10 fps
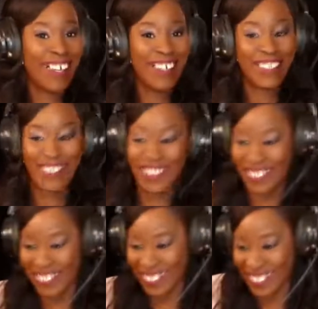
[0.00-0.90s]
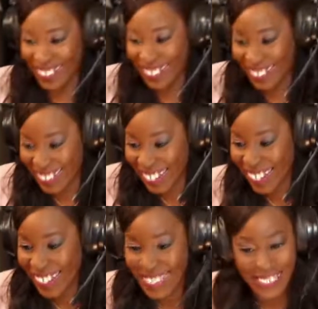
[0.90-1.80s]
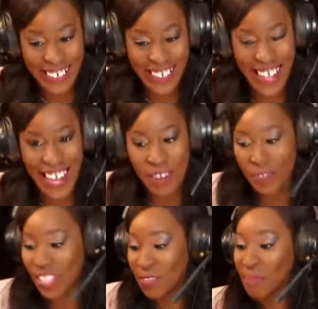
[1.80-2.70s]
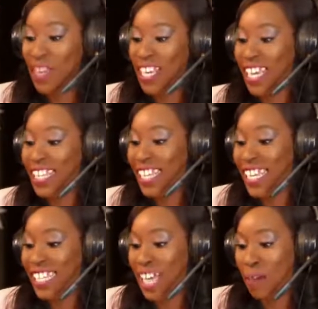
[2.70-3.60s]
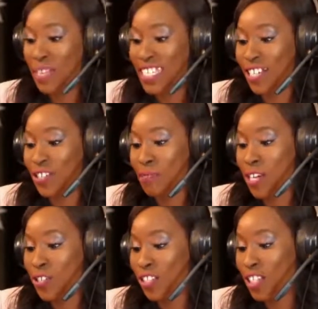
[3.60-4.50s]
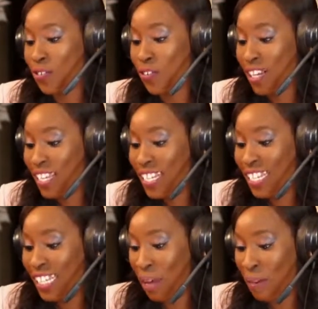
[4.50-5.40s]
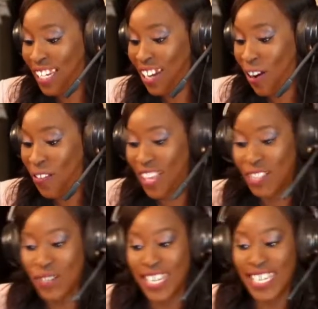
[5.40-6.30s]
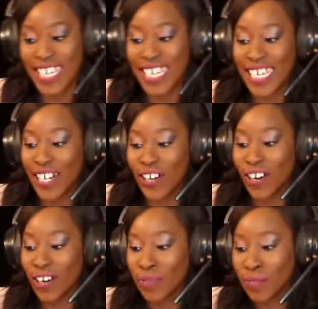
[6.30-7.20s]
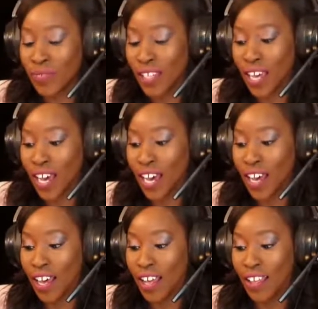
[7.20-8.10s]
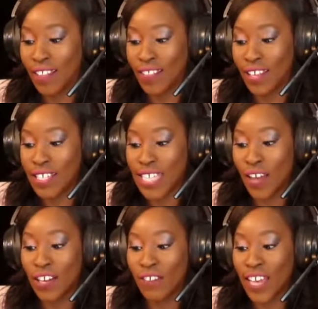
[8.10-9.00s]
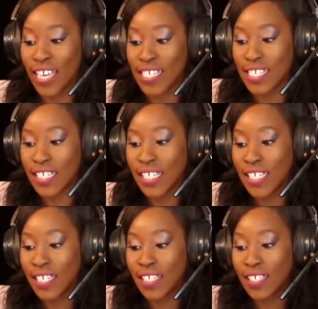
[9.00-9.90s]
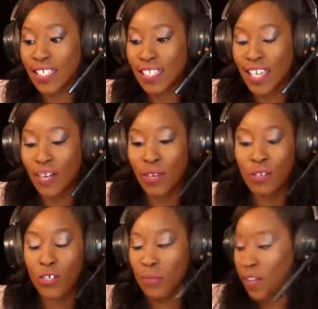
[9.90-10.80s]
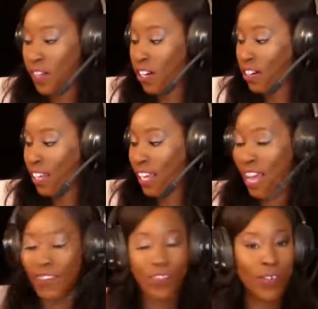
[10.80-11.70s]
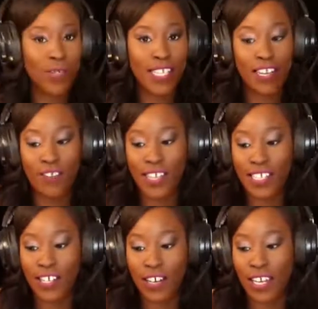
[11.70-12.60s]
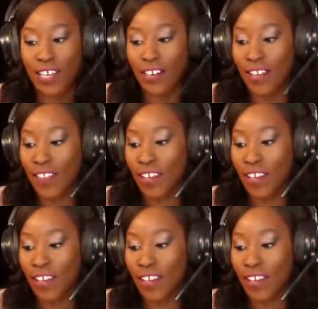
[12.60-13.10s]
oh. Did y'all hear that? In the comment section, make sure that you let me know that you can hear the sound effects. I don't want to just be over here like having fun with sound effects and y'all can't hear nothing,